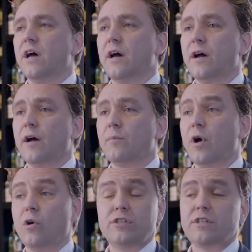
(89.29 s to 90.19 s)
Um,
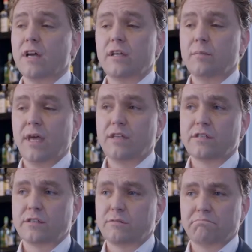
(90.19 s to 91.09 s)
Hoshizaki
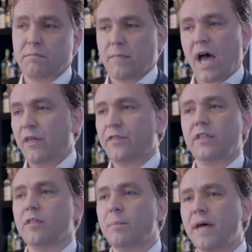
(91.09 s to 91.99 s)
makes, I
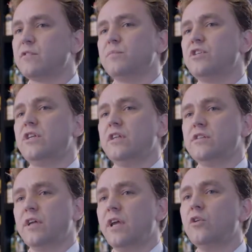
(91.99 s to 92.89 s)
think, the best
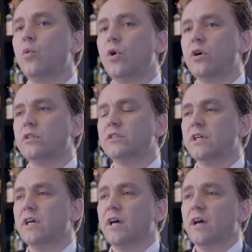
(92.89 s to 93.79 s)
machines in the world.